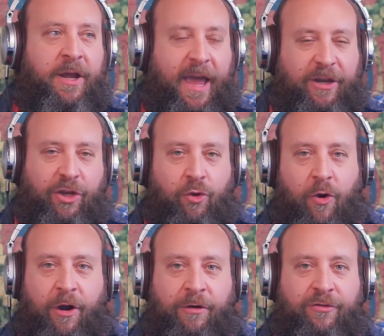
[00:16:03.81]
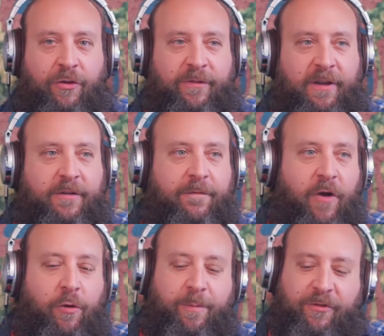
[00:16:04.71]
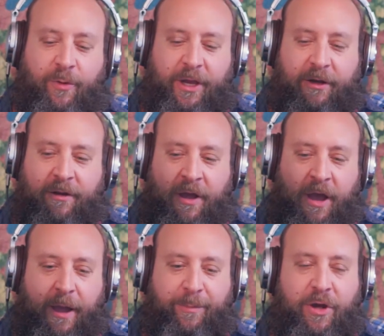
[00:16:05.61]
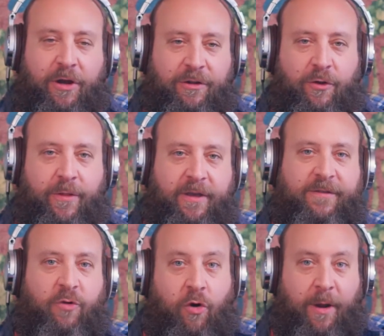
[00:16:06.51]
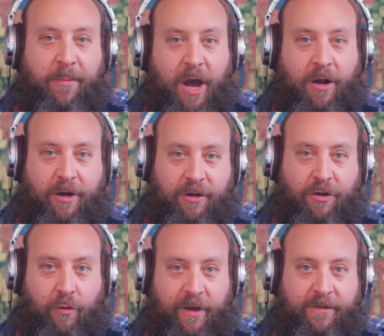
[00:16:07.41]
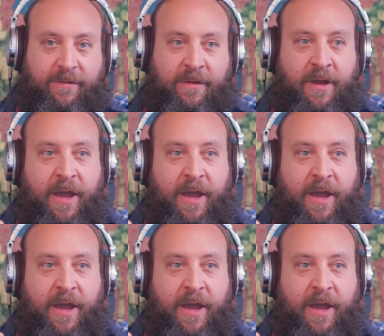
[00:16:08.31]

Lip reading: and you are choosing to vote between I'm going to do this or I'm not going to do this.